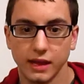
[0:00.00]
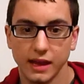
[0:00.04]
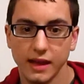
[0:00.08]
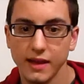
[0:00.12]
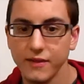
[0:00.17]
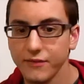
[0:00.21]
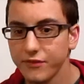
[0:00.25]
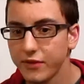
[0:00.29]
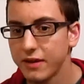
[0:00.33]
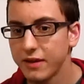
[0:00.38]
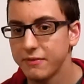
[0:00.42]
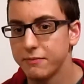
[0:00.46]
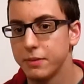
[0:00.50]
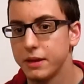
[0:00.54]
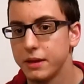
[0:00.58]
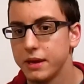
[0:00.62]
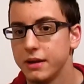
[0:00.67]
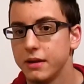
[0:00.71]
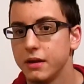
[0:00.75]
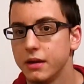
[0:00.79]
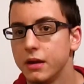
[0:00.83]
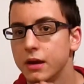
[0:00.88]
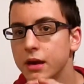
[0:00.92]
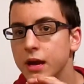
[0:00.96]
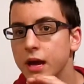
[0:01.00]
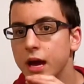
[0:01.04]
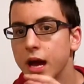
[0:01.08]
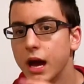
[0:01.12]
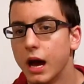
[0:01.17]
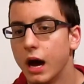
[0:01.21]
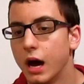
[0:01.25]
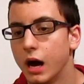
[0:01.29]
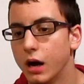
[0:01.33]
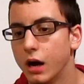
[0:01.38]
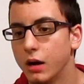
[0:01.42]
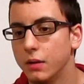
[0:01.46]
if I've been
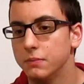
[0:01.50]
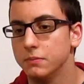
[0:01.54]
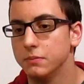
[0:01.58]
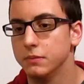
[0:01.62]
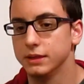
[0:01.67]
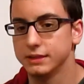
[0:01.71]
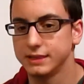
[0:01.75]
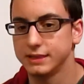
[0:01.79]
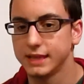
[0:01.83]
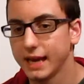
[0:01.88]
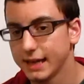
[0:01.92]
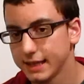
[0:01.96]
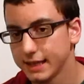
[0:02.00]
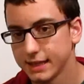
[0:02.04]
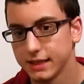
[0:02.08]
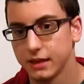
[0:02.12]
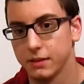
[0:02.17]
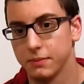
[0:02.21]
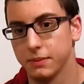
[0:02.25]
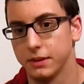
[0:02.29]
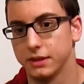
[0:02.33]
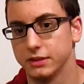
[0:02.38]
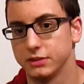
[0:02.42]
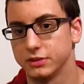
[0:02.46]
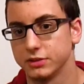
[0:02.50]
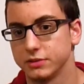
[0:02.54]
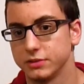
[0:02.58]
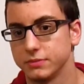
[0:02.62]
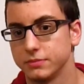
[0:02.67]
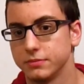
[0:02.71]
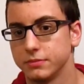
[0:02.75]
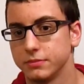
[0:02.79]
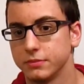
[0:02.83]
attacking a bunch,